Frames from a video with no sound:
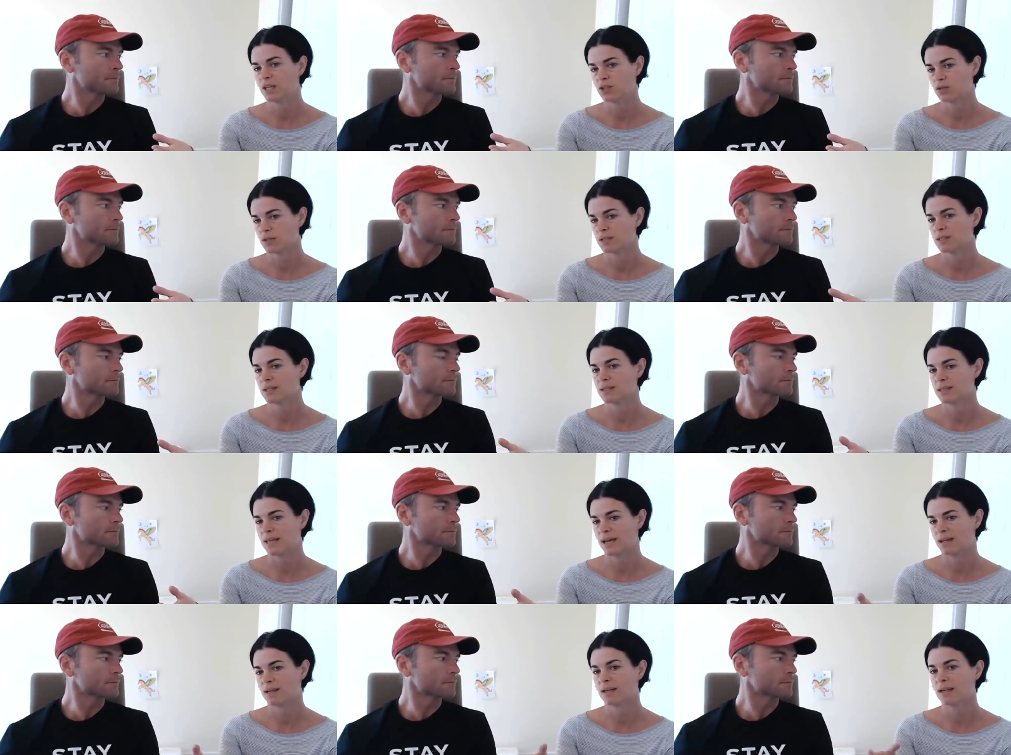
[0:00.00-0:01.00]
Speaker 1: dangerous? Is
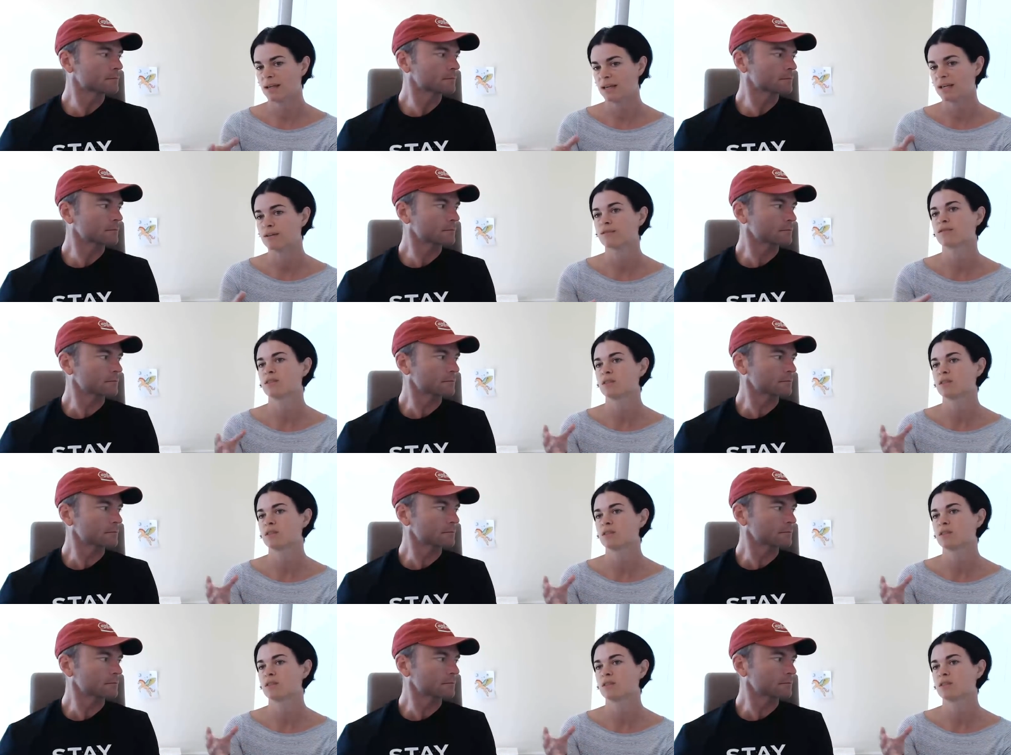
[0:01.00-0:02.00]
that if the
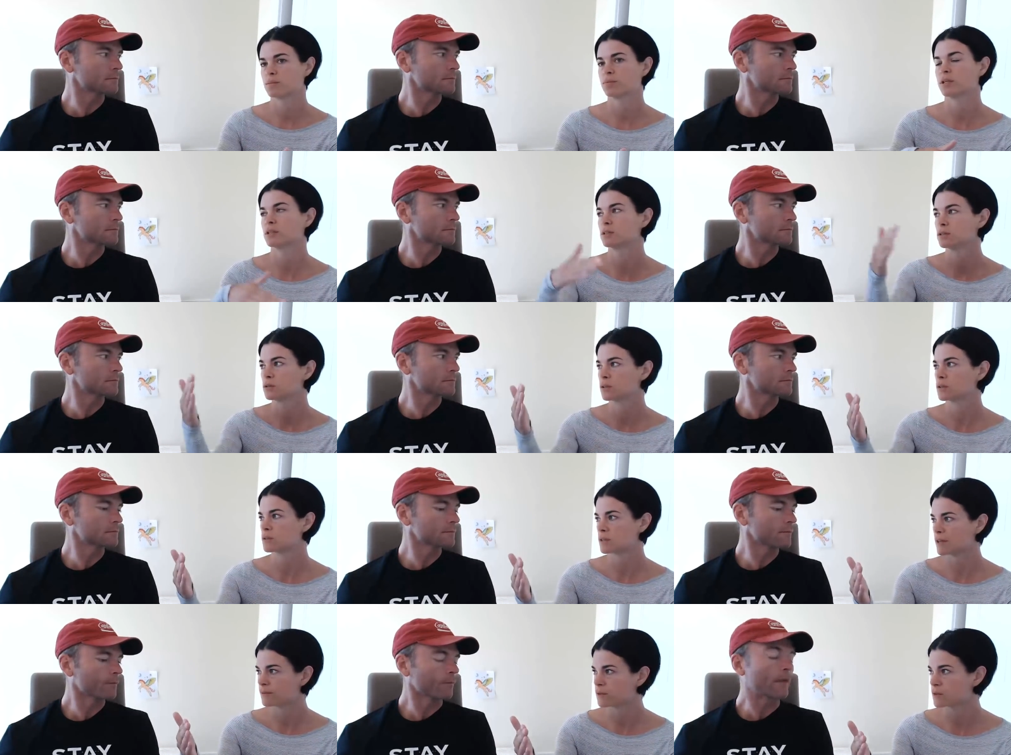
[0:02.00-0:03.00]
person's blood
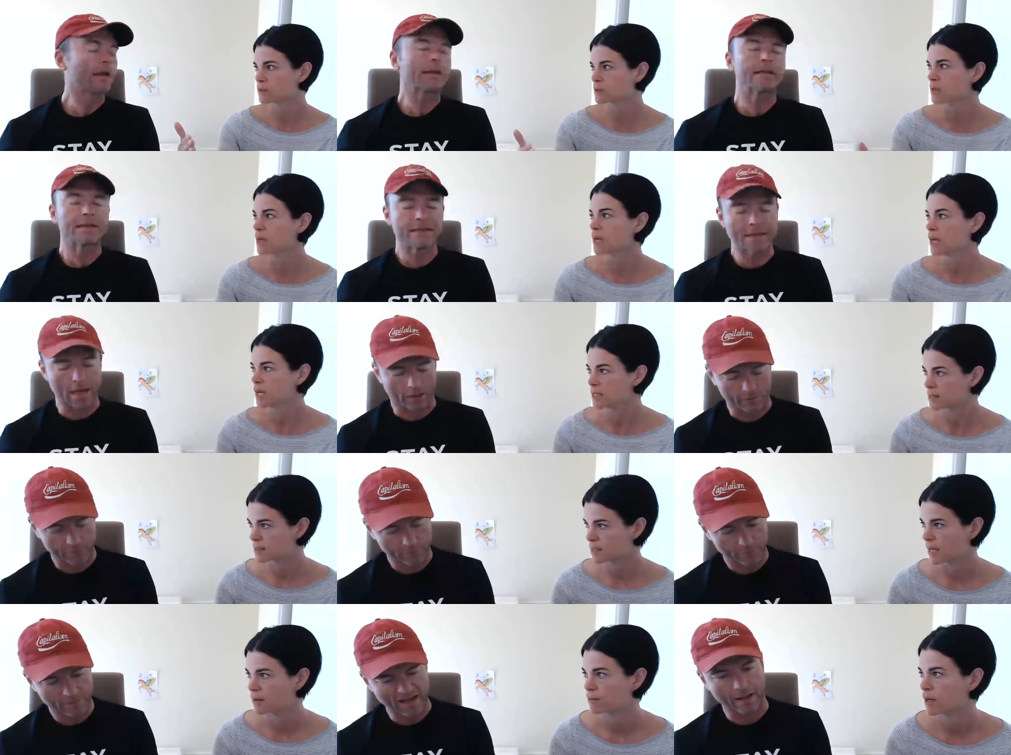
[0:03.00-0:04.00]
glucose levels
Speaker 2: yes
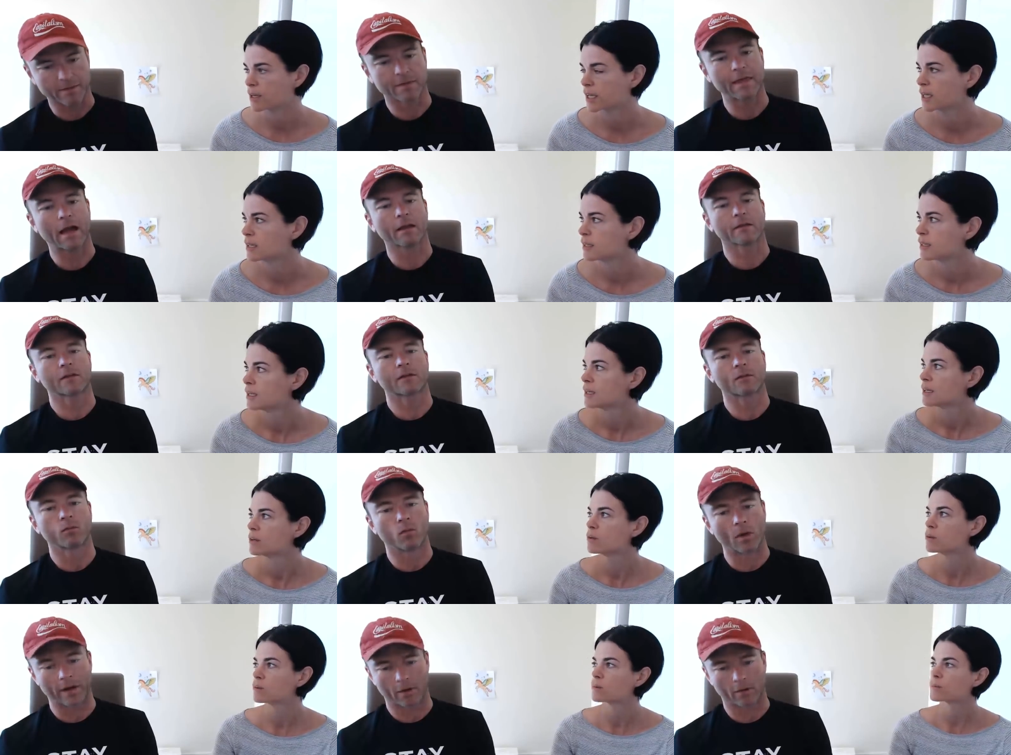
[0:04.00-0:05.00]
that that's
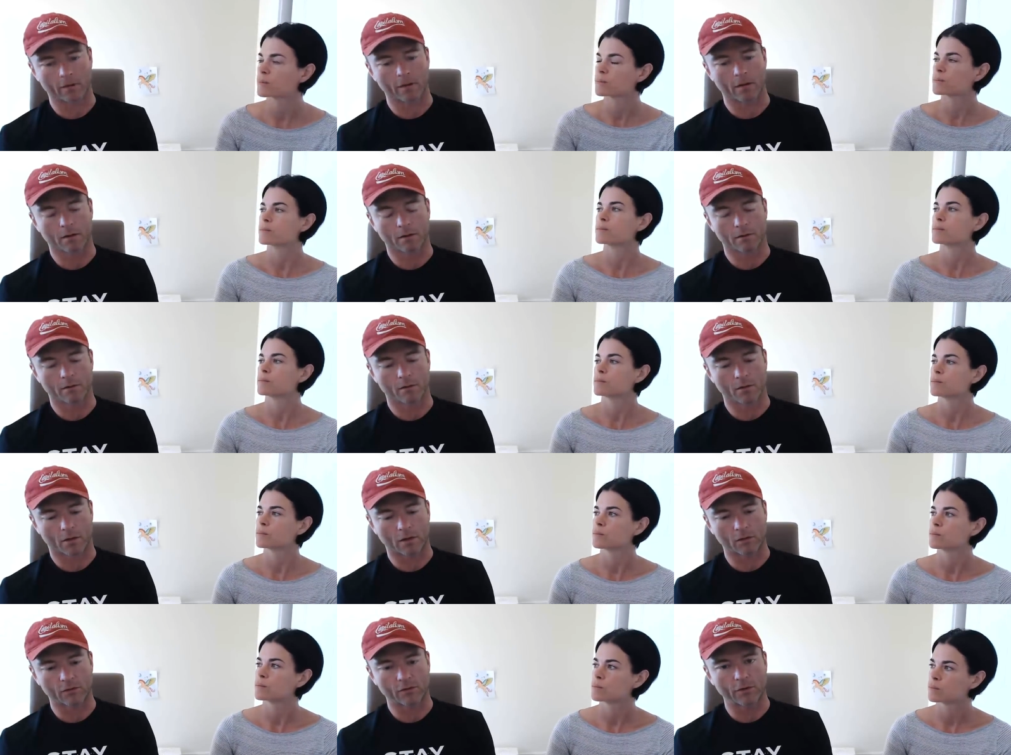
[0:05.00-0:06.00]
where the the
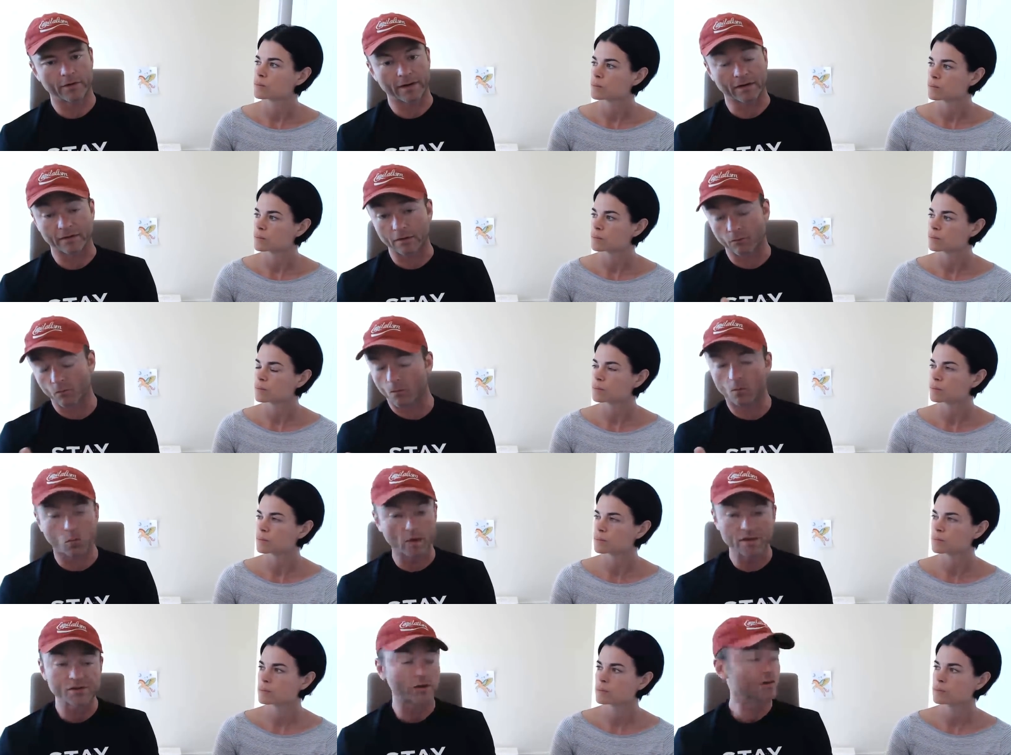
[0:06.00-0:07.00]
concern is, and
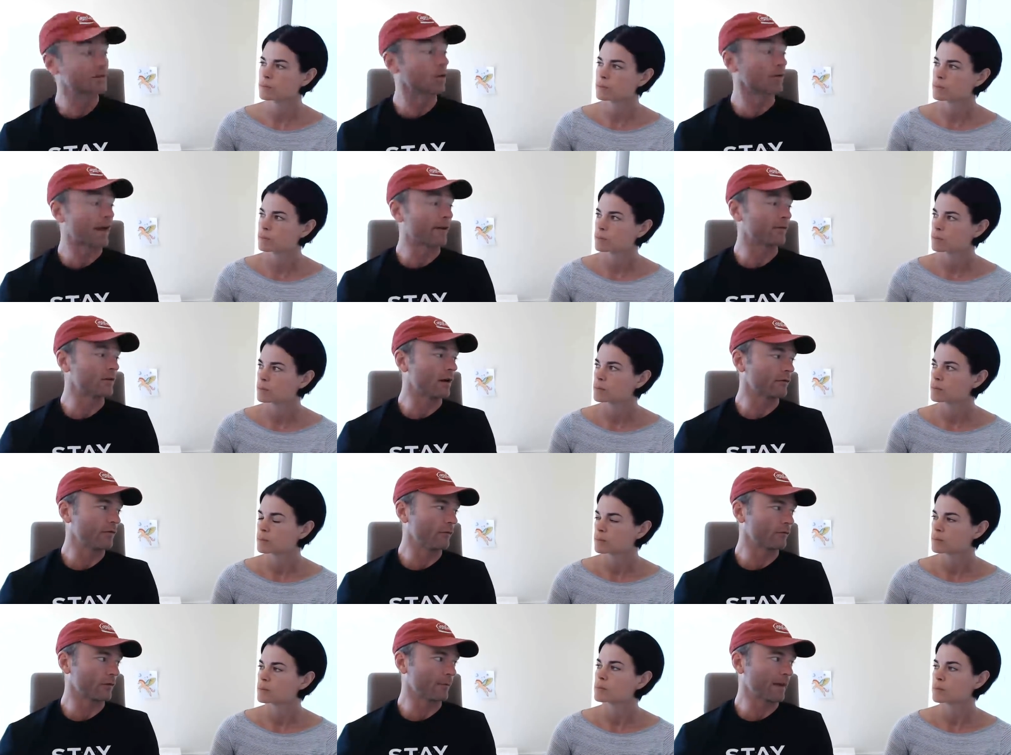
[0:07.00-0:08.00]
we just don't have enough
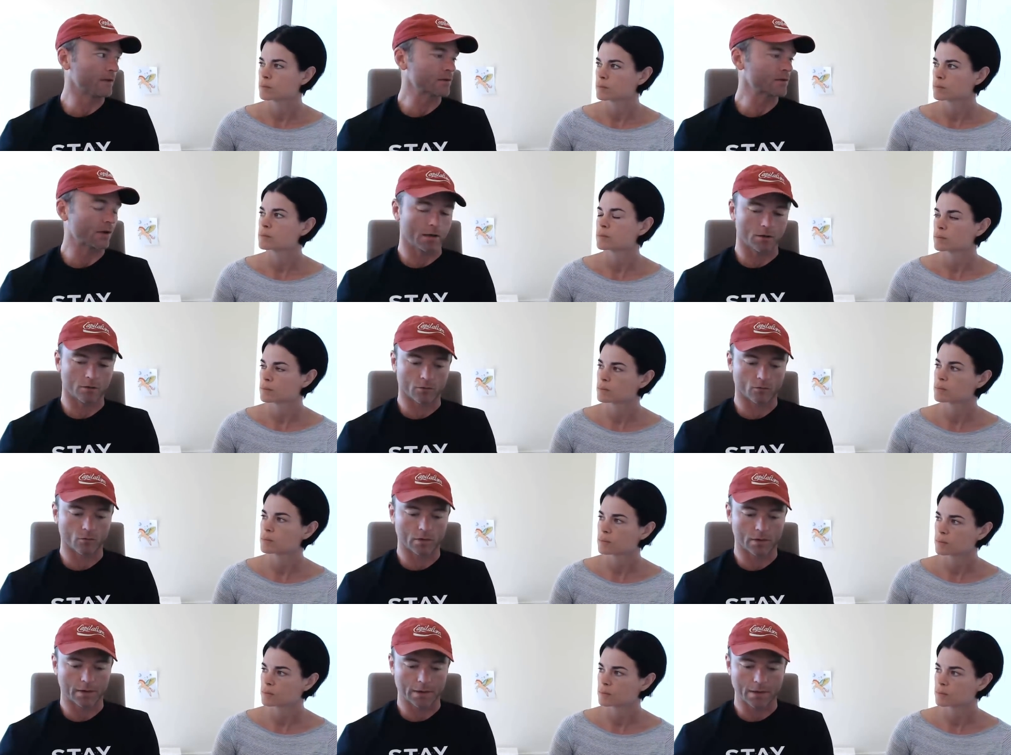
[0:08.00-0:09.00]
information here to
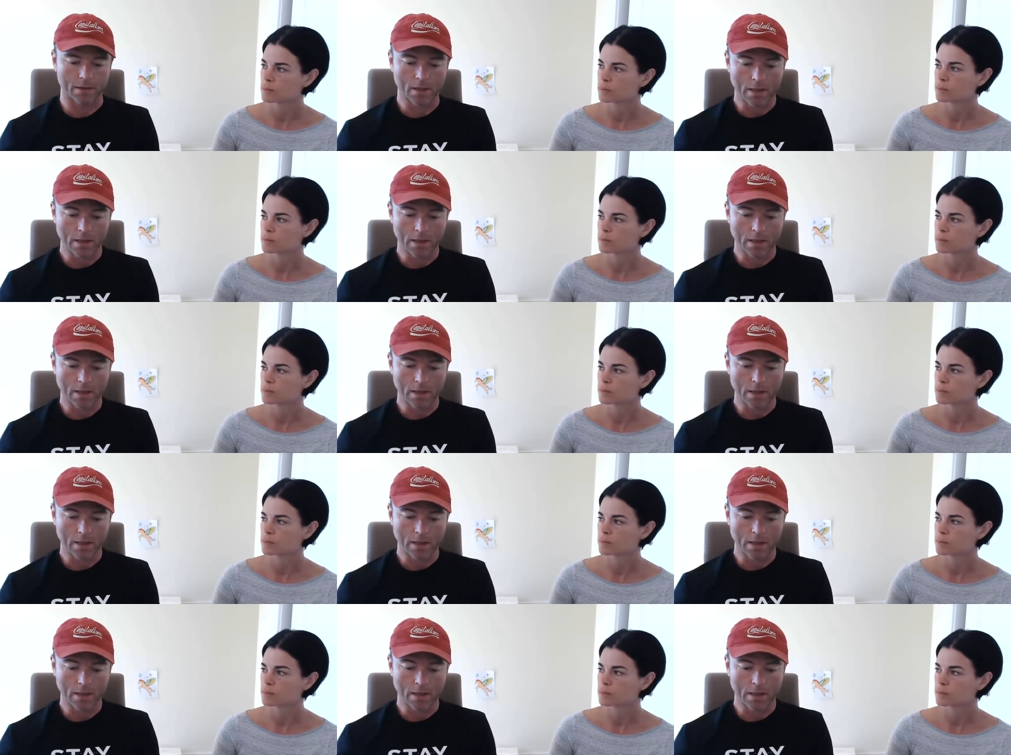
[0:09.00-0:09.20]
really